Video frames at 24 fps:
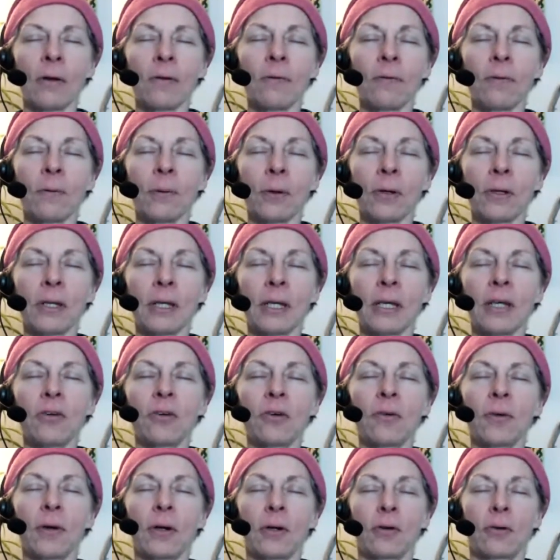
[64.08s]
forth to each
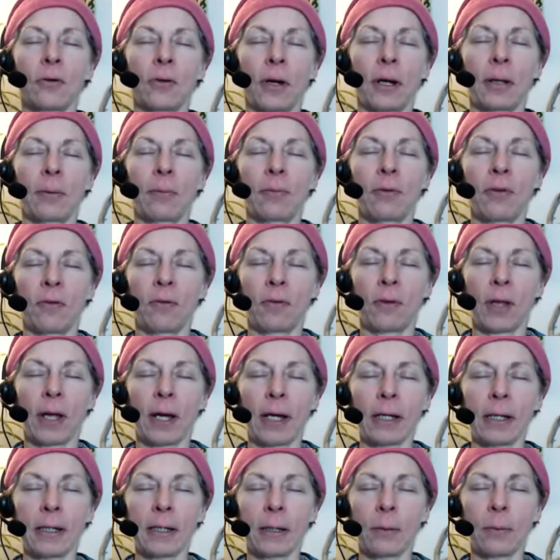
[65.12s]
of our tribes of
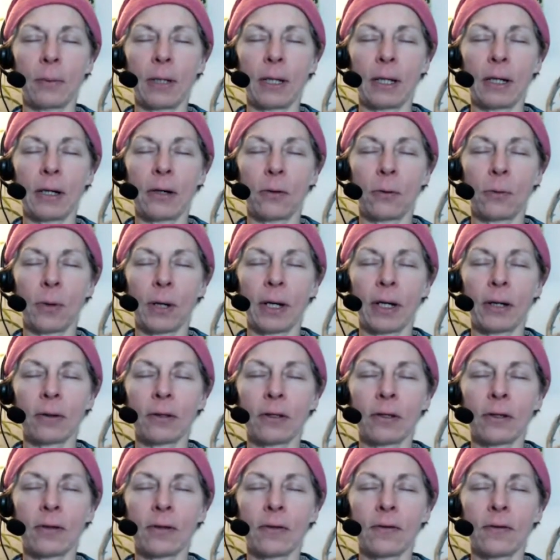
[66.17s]
light coming in and
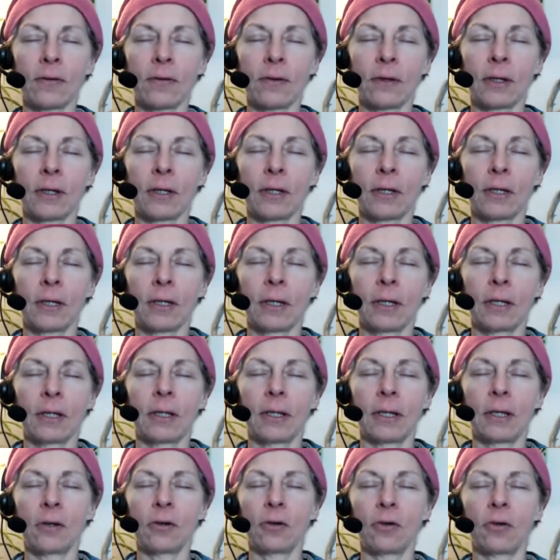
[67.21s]
around us,
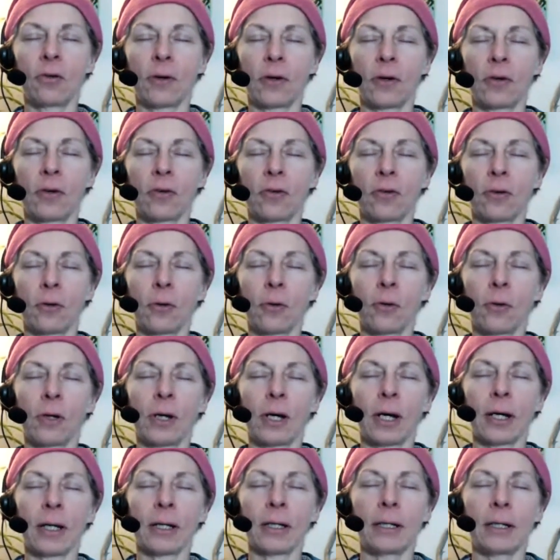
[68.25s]
the energy of our soul
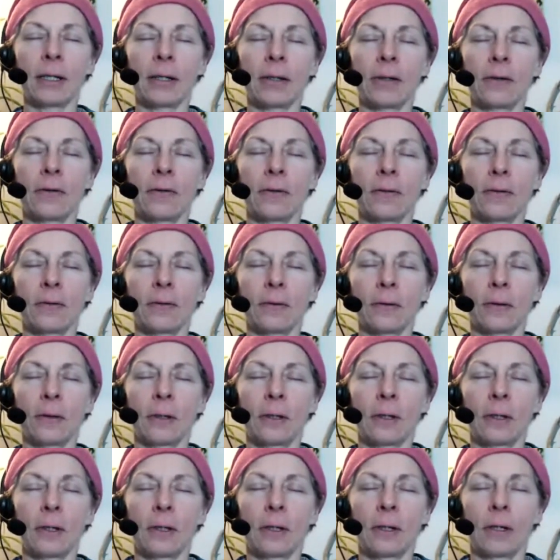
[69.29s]
guiding us,
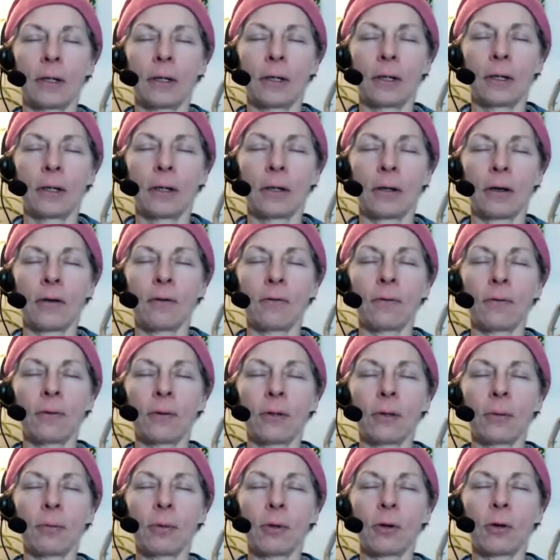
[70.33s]
calling forth
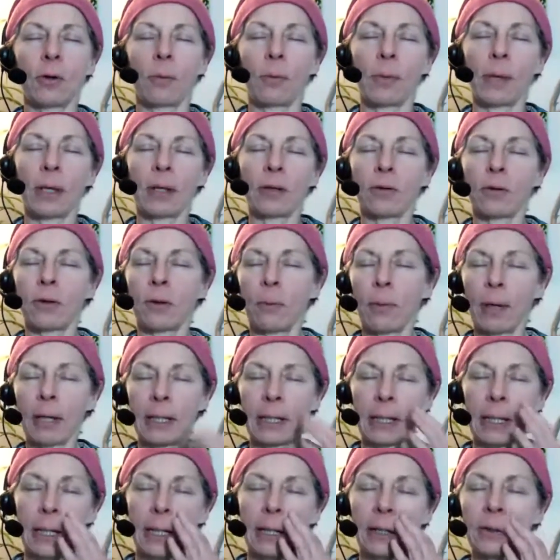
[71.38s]
the miracle mantle of the
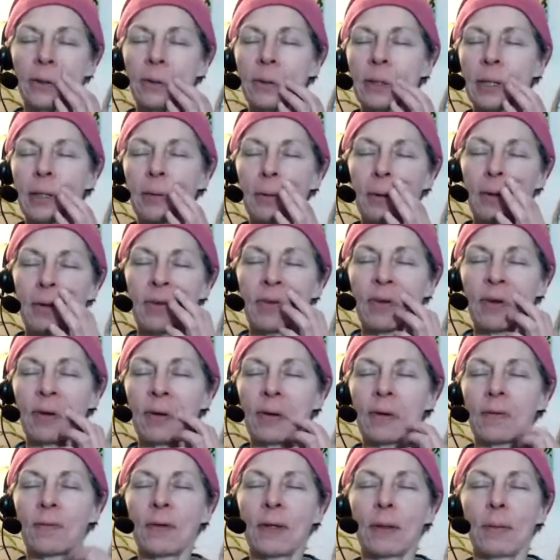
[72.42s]
mighty Elohim and
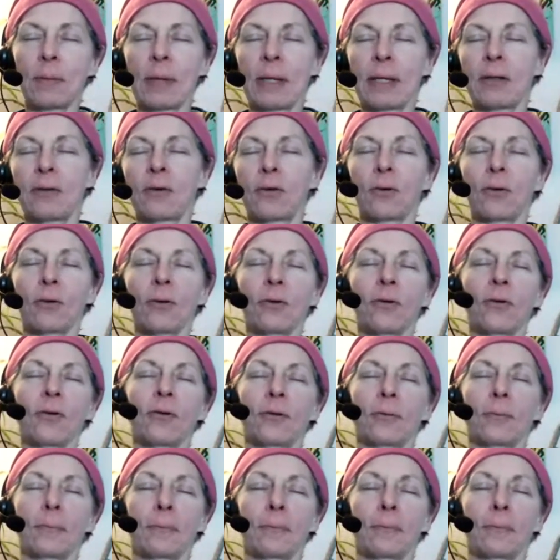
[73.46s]
Seraphim angels.